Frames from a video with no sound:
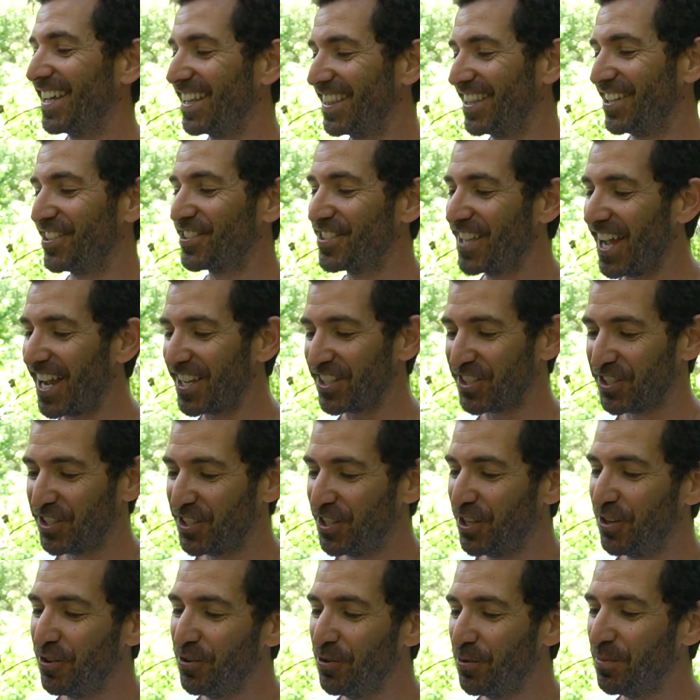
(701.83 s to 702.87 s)
There's not
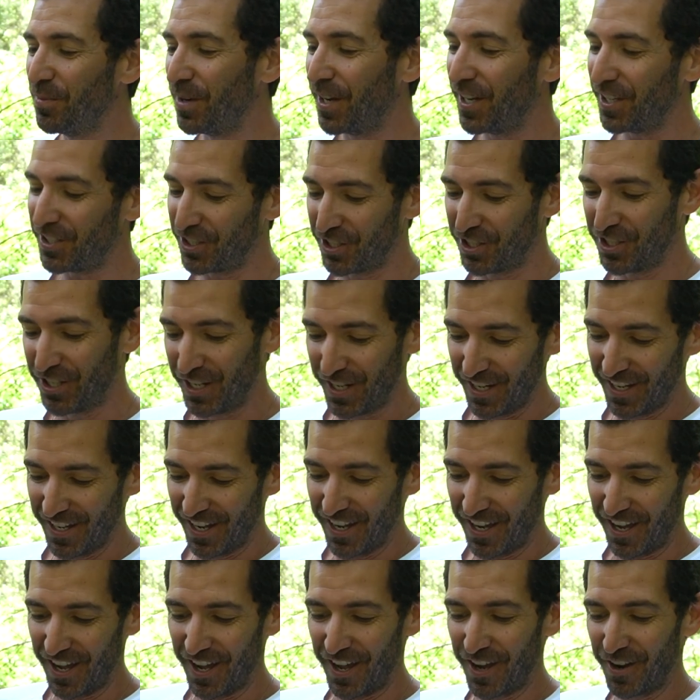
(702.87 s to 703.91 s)
too much
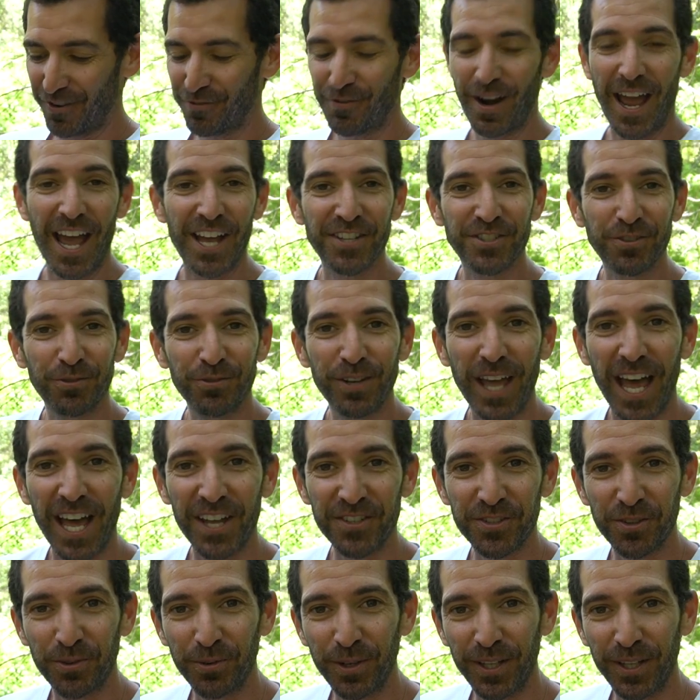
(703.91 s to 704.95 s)
razzle
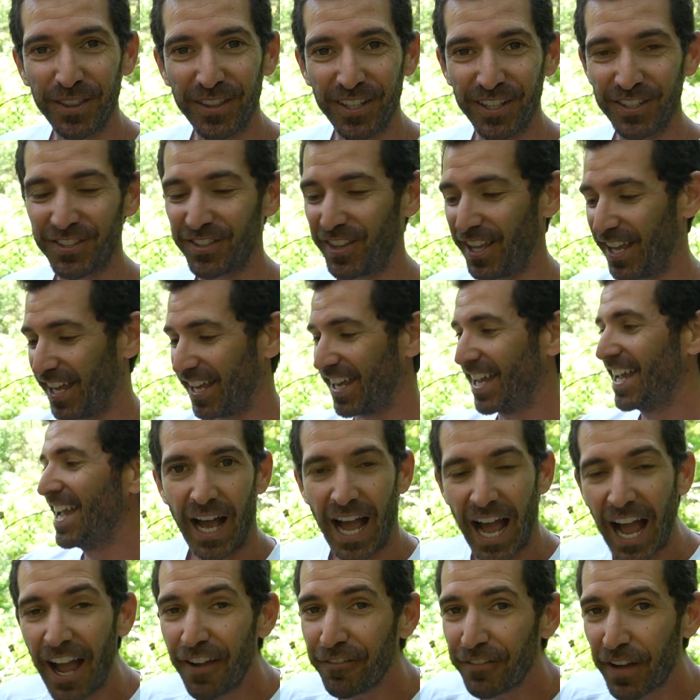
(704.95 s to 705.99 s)
dazzle with this thing.
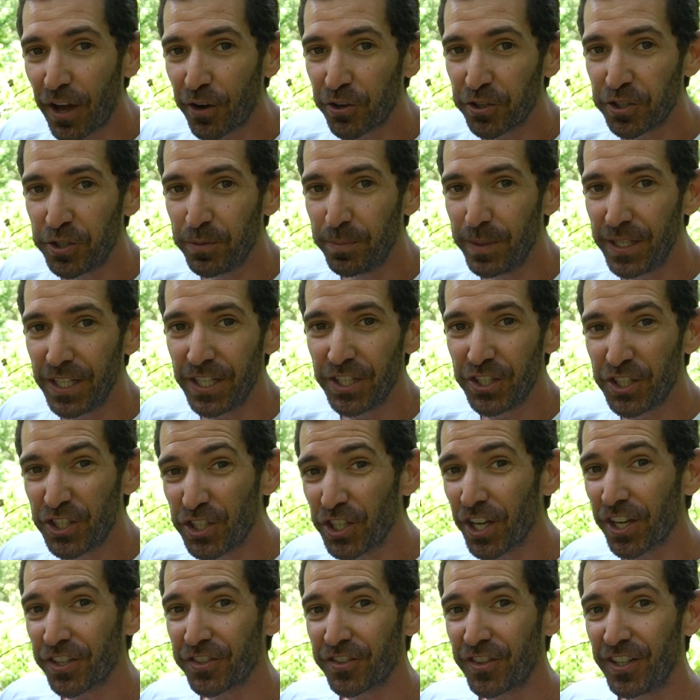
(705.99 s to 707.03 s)
I found it to be
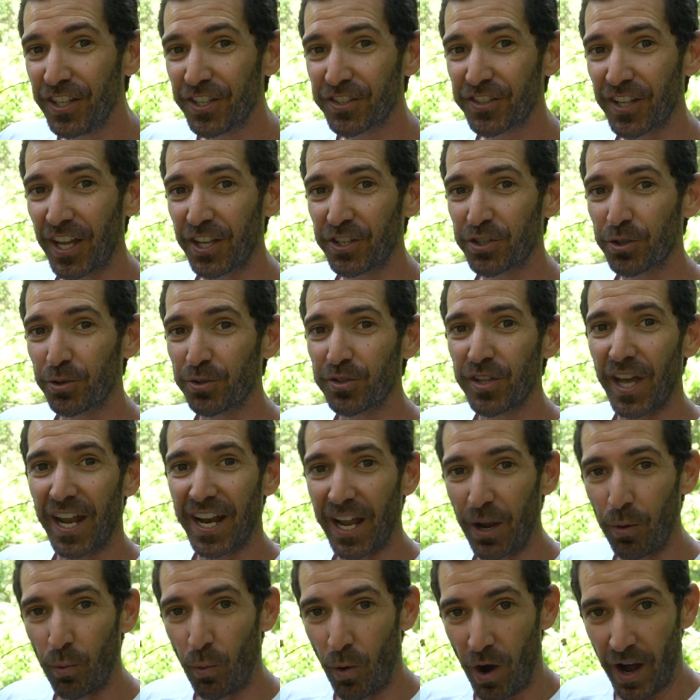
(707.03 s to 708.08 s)
just the essentials that
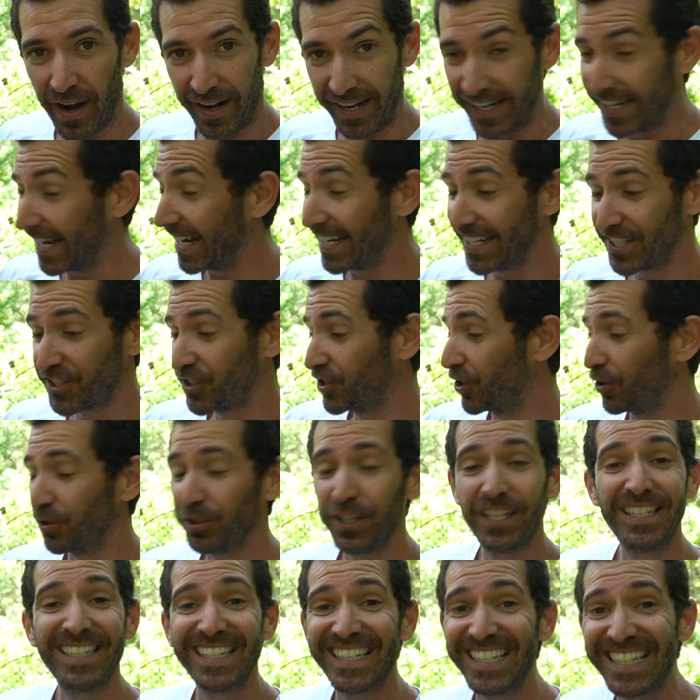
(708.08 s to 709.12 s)
I wanted. I just
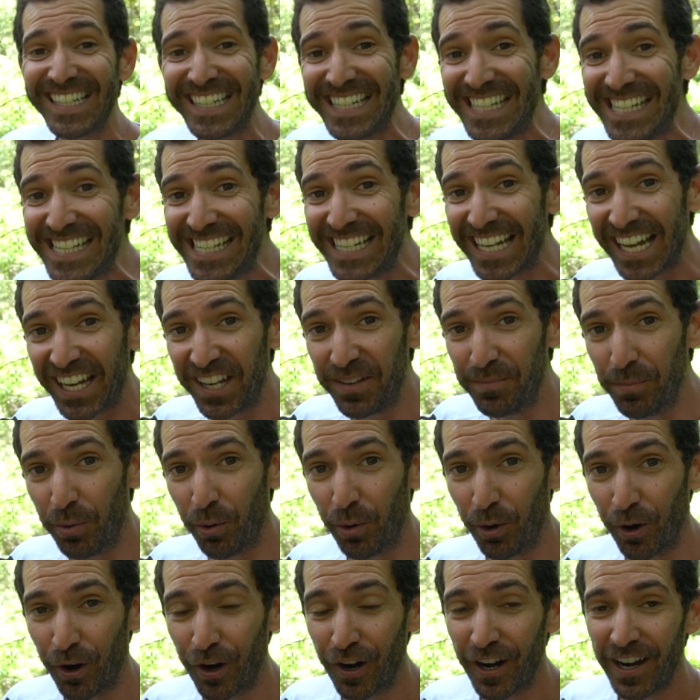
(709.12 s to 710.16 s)
certainly didn't need any
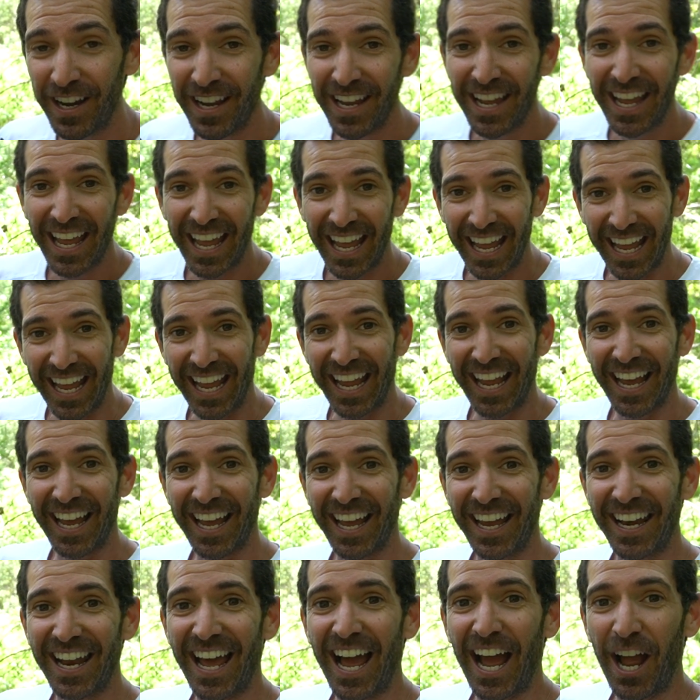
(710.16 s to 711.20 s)
more,
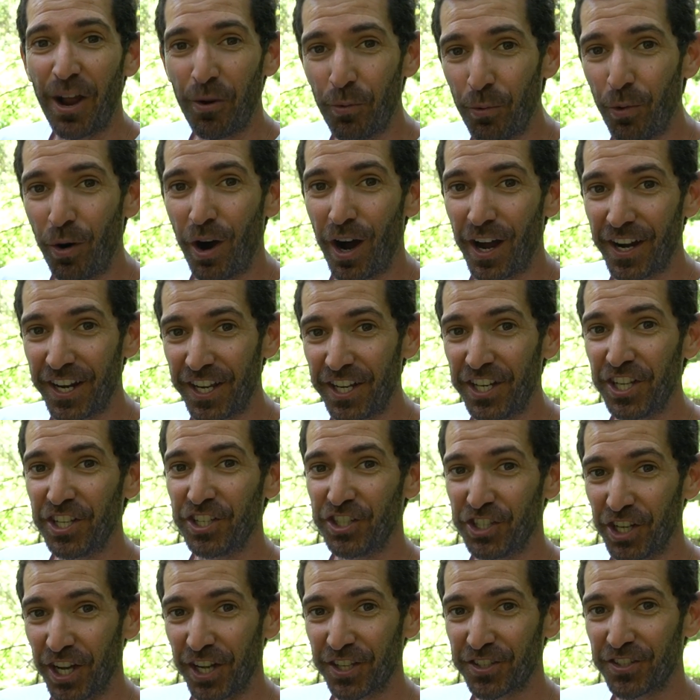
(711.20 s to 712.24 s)
and I wanted
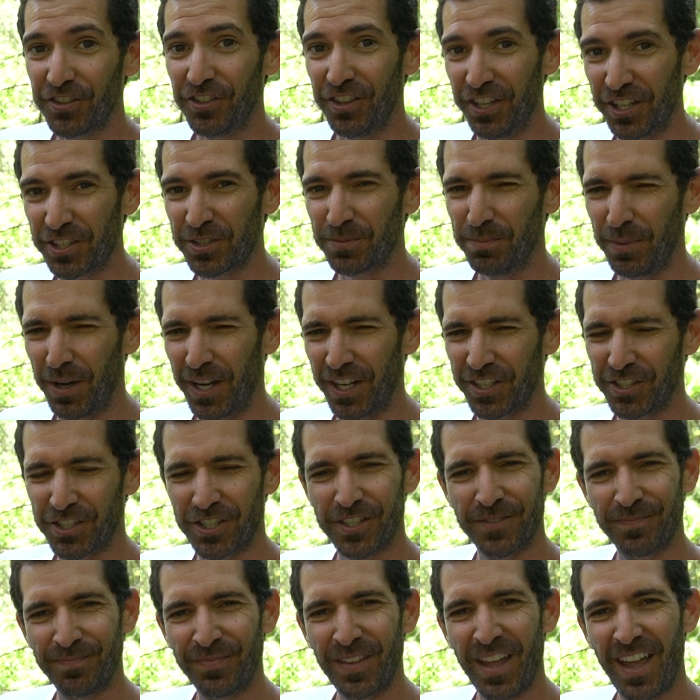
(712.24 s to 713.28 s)
just this
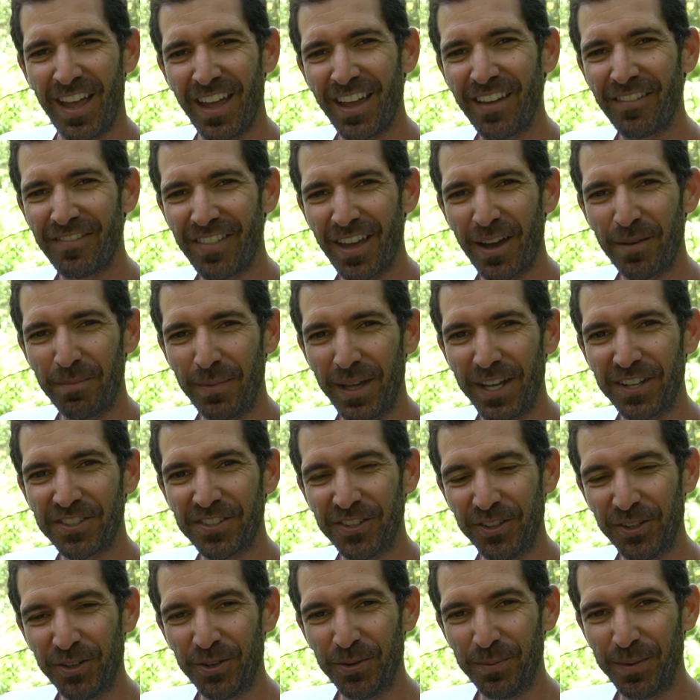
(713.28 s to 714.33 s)
much, if that makes
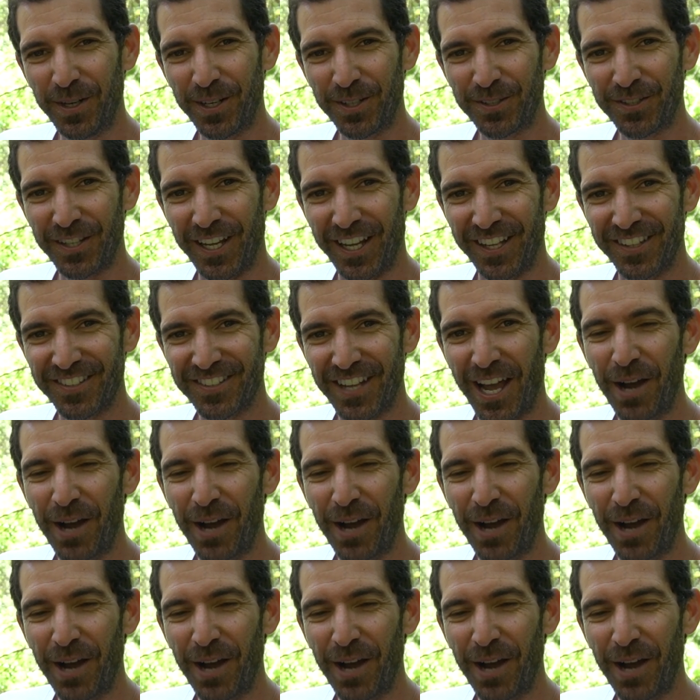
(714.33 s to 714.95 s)
a little bit of sense.